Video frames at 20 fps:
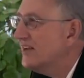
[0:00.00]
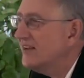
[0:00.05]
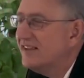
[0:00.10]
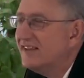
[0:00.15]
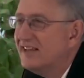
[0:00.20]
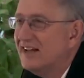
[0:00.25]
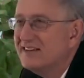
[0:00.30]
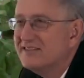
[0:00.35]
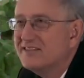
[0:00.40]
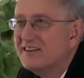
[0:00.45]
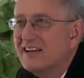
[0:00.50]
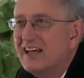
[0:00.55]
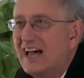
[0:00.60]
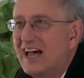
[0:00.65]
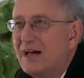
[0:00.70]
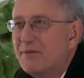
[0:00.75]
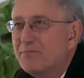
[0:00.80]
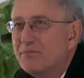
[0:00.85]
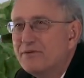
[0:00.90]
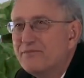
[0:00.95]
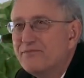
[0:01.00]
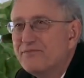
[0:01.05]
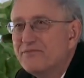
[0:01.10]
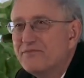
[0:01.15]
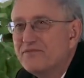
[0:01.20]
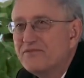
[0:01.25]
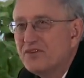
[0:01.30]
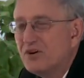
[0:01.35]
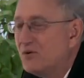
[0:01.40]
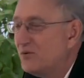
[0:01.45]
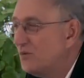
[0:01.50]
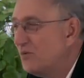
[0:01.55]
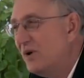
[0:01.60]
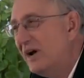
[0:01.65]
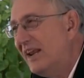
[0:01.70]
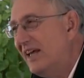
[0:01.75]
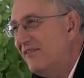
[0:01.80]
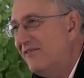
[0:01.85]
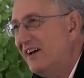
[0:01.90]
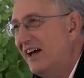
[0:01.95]
it doesn't happen. So
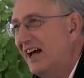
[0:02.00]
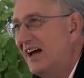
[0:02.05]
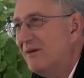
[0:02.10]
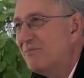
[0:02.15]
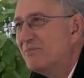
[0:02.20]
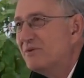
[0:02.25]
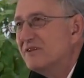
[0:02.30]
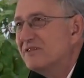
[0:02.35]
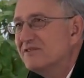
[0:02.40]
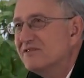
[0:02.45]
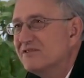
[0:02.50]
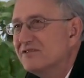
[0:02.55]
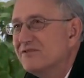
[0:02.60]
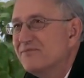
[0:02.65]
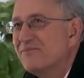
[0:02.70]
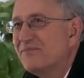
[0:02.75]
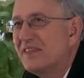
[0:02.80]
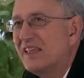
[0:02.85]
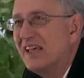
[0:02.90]
whatever happens,